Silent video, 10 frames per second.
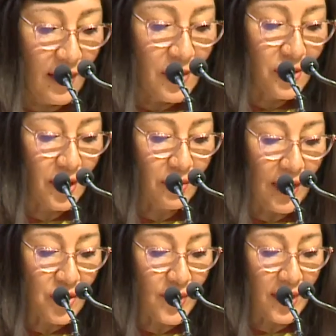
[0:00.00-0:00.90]
To the
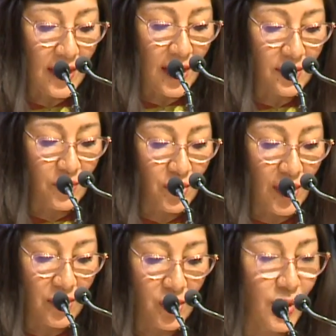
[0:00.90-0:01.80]
graduating class of
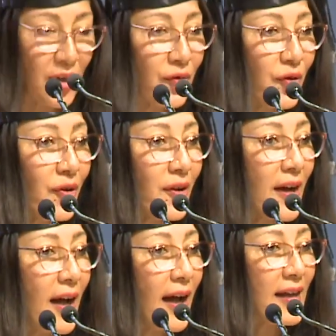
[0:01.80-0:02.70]
2024,
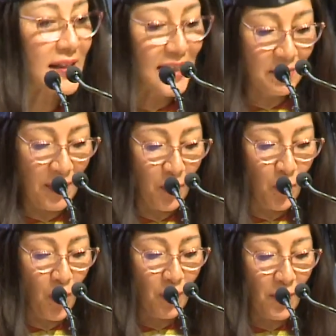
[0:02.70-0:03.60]
I extend my warm,